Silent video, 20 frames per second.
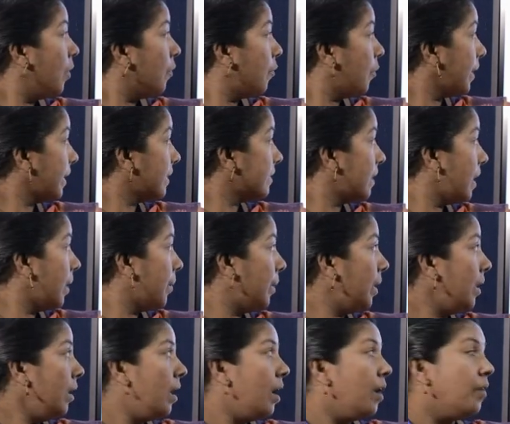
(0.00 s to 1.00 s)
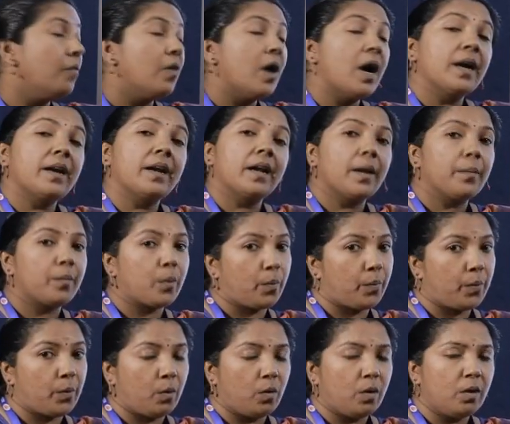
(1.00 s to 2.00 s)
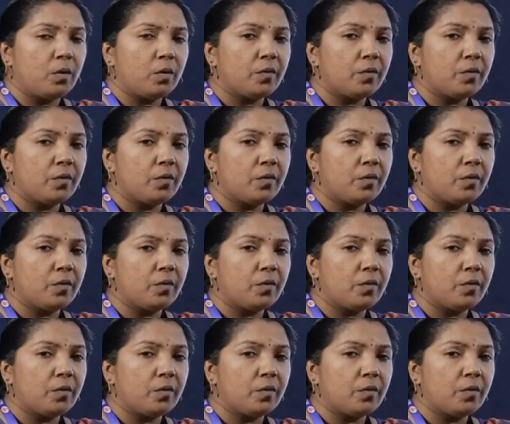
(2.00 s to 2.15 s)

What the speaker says: For example, water and propanol,